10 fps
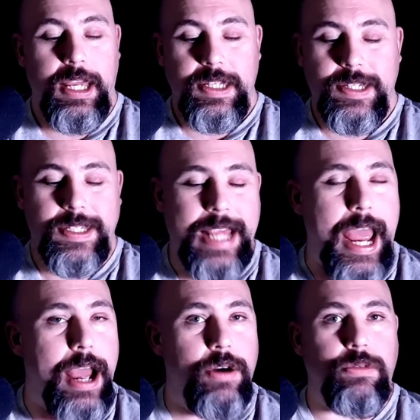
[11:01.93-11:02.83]

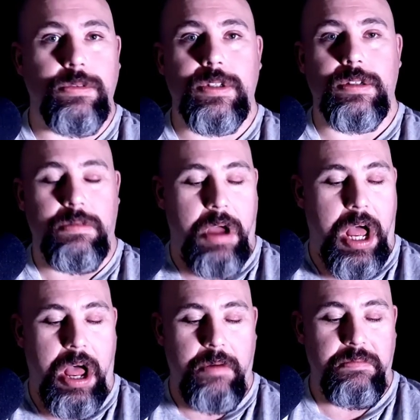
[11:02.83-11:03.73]
sound,
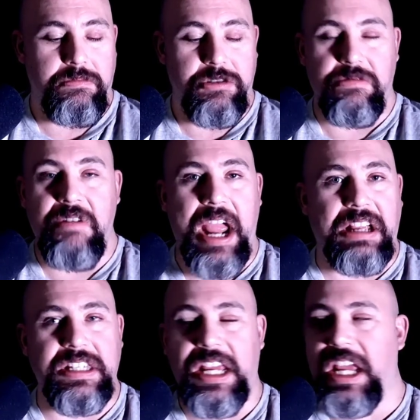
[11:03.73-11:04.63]

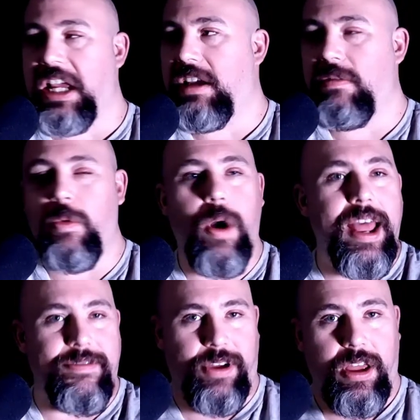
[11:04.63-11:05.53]
directing,
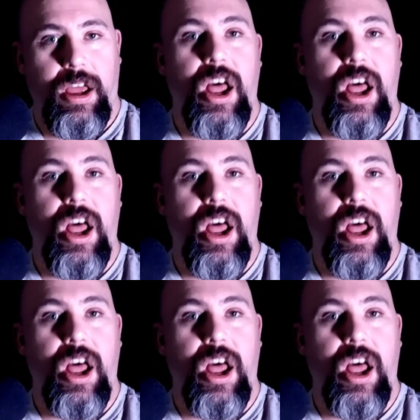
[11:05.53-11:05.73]
whatever.